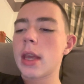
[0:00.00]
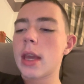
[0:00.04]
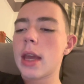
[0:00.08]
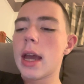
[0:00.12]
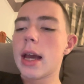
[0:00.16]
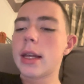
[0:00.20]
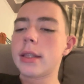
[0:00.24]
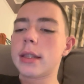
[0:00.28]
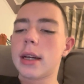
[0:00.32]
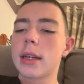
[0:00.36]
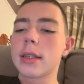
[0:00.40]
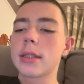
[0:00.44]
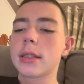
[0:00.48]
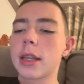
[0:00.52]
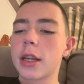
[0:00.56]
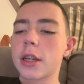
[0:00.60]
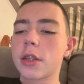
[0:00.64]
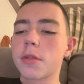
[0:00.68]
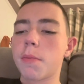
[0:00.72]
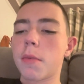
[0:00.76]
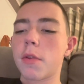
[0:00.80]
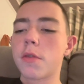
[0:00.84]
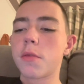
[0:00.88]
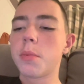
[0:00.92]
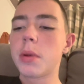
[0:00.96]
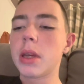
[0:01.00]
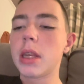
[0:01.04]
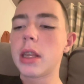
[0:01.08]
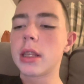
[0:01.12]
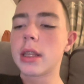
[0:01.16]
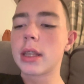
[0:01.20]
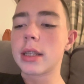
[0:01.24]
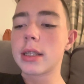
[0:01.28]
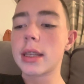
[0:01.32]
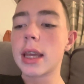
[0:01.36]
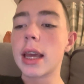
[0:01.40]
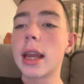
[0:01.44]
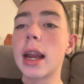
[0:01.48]
in that six-month period in
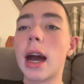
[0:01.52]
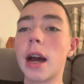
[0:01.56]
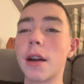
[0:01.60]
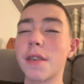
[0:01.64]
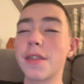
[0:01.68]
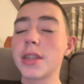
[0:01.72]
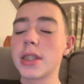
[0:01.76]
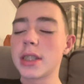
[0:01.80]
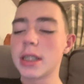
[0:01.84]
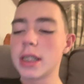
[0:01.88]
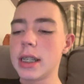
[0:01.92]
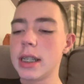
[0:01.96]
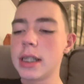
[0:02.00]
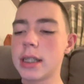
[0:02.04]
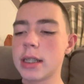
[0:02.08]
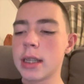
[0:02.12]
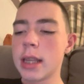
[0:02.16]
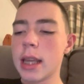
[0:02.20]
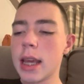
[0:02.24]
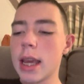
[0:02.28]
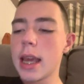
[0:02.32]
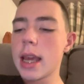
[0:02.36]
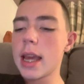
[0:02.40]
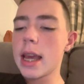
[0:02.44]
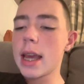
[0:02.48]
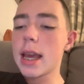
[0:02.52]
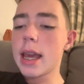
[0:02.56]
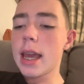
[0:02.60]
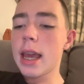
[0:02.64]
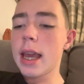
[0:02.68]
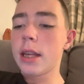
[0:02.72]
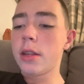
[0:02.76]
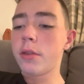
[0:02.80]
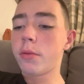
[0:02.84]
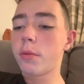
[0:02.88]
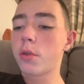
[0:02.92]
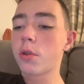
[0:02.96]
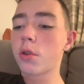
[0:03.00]
the second half of the season,
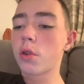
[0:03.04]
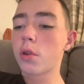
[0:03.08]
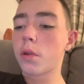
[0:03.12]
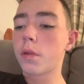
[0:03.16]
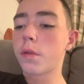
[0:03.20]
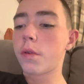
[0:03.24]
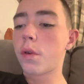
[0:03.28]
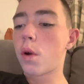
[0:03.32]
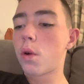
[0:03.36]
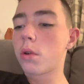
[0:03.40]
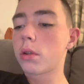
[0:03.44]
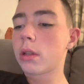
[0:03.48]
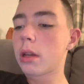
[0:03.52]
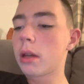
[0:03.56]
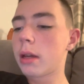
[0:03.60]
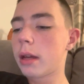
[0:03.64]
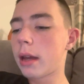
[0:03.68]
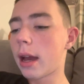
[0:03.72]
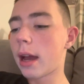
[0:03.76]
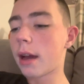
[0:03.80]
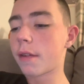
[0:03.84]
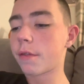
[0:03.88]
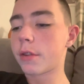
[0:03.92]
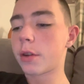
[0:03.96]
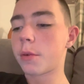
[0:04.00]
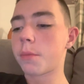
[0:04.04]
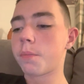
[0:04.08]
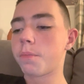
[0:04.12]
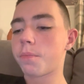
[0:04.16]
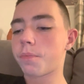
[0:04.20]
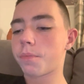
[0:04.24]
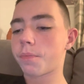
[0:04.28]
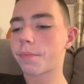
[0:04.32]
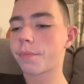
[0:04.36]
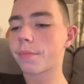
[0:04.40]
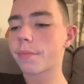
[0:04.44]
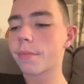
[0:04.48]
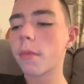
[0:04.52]
and we're really looking forward to having him
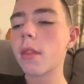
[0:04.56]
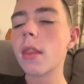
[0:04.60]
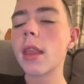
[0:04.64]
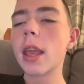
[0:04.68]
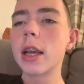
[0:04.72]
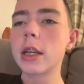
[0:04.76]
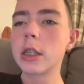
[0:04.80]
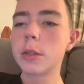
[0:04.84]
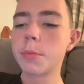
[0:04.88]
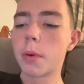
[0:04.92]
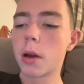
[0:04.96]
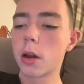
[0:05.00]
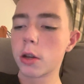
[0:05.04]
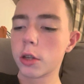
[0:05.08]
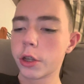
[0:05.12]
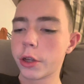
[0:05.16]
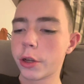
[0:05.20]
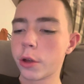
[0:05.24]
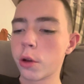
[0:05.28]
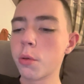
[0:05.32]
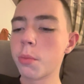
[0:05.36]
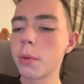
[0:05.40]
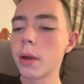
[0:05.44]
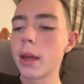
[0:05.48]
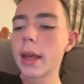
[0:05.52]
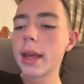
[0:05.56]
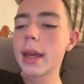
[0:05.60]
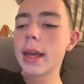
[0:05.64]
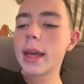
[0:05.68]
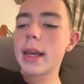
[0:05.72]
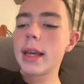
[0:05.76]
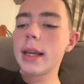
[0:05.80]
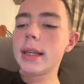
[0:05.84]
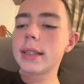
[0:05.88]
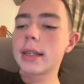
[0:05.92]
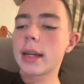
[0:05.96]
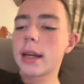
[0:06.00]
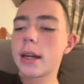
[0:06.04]
as part of the group.
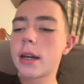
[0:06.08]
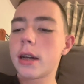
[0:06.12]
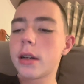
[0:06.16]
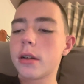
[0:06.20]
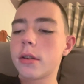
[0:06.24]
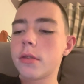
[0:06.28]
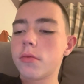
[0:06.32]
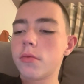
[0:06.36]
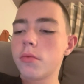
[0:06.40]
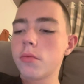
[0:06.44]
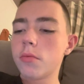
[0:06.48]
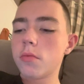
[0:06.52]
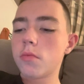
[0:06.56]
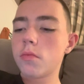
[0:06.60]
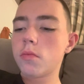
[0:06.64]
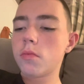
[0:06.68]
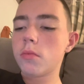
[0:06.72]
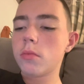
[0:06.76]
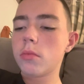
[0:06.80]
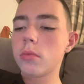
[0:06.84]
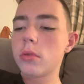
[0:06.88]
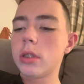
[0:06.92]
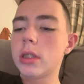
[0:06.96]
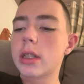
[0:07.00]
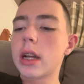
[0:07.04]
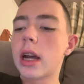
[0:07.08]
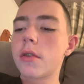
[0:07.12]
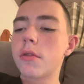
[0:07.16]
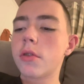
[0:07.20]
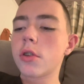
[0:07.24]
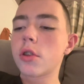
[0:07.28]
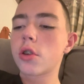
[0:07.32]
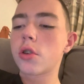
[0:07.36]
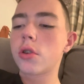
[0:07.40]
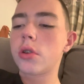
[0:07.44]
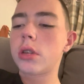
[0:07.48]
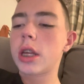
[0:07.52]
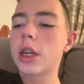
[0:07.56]
He's a he's at a
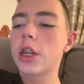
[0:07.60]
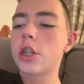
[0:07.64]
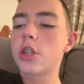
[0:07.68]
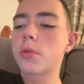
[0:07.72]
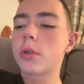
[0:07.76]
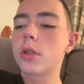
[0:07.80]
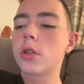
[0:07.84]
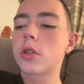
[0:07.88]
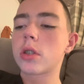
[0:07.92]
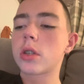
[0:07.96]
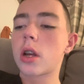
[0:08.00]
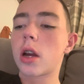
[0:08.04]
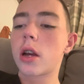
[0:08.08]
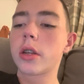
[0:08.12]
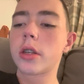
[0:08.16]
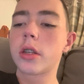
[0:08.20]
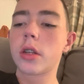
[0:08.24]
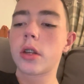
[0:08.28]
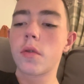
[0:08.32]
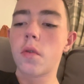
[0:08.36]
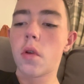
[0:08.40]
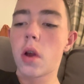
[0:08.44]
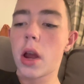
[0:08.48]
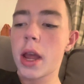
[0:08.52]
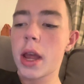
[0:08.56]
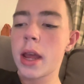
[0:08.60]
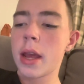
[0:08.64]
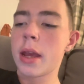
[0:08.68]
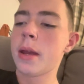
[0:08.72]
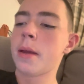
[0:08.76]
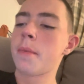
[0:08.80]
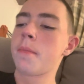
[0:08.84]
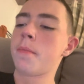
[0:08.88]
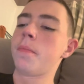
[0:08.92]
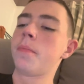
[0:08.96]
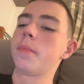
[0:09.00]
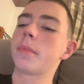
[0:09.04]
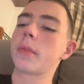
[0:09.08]
really good age where he's started to,
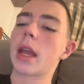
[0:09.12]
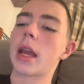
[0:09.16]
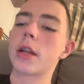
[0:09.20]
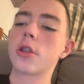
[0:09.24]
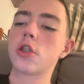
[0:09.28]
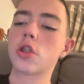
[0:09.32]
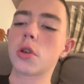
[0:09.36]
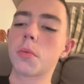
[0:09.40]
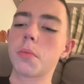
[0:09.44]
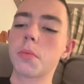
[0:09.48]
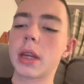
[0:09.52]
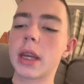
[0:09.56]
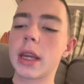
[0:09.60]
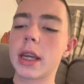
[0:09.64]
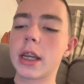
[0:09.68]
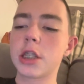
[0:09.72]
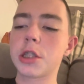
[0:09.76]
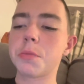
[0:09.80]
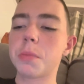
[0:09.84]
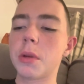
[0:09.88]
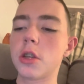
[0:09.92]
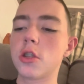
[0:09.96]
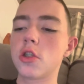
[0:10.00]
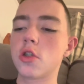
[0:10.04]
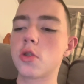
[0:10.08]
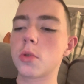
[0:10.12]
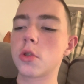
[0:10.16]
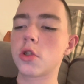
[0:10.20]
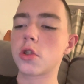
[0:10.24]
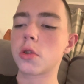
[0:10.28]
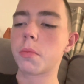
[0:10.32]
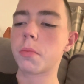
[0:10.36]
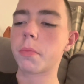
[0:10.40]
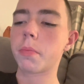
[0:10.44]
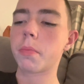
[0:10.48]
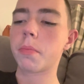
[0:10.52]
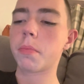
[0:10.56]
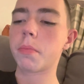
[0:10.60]
um, had some great experience with
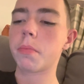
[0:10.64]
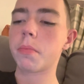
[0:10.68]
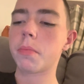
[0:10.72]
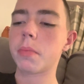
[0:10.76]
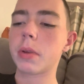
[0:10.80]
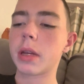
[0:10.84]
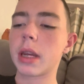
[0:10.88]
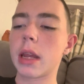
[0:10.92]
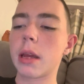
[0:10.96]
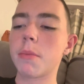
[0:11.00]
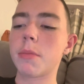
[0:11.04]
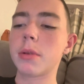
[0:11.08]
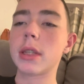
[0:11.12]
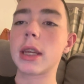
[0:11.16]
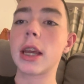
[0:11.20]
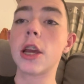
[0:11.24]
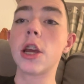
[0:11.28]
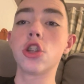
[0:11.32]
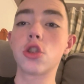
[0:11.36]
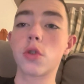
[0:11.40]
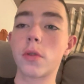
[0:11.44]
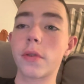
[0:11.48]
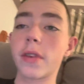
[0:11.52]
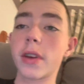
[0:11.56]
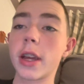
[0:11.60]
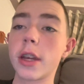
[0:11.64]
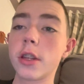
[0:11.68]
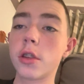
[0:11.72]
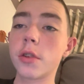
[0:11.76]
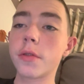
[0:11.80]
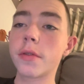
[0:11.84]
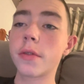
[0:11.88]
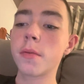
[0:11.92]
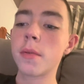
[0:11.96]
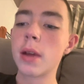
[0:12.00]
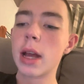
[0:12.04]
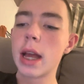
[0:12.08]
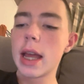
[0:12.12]
some great potential ahead of
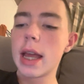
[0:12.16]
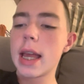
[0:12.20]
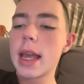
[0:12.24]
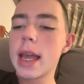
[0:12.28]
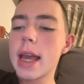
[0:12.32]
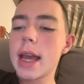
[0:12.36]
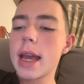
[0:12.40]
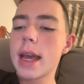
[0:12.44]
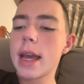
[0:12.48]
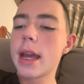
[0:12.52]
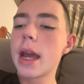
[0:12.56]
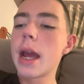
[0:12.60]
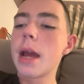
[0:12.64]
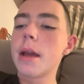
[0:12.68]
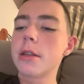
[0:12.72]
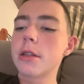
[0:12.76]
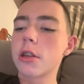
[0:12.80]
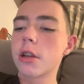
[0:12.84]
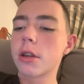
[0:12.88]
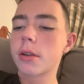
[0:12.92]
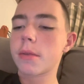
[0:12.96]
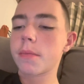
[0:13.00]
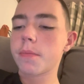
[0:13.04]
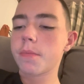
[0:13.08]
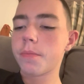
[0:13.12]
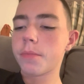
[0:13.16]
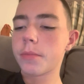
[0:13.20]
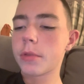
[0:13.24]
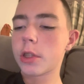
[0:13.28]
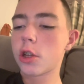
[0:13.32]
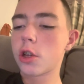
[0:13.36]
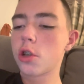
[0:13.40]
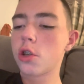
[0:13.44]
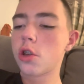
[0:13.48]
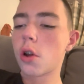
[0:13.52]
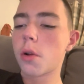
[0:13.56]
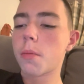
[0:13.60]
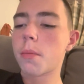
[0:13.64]
him. Uh, he's a
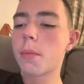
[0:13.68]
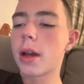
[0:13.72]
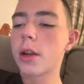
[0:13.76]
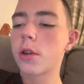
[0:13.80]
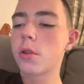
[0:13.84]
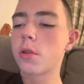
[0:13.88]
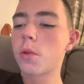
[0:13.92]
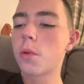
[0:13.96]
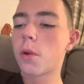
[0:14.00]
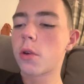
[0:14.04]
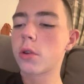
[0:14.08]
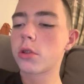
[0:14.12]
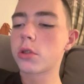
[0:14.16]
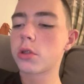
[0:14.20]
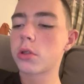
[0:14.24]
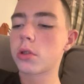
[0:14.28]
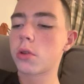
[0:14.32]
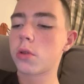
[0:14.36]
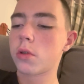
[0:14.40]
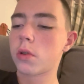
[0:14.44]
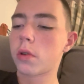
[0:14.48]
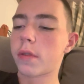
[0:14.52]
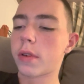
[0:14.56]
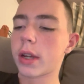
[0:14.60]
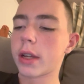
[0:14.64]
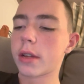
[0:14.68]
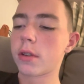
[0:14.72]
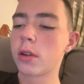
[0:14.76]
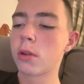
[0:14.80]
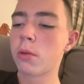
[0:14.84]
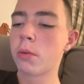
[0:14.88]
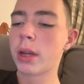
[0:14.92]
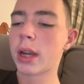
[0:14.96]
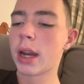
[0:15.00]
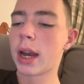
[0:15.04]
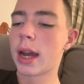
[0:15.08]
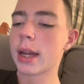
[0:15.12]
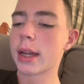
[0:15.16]
good young man who wants to have a real
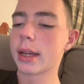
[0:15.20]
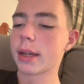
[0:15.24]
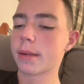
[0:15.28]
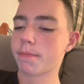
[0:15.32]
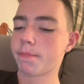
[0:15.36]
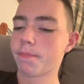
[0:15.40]
crack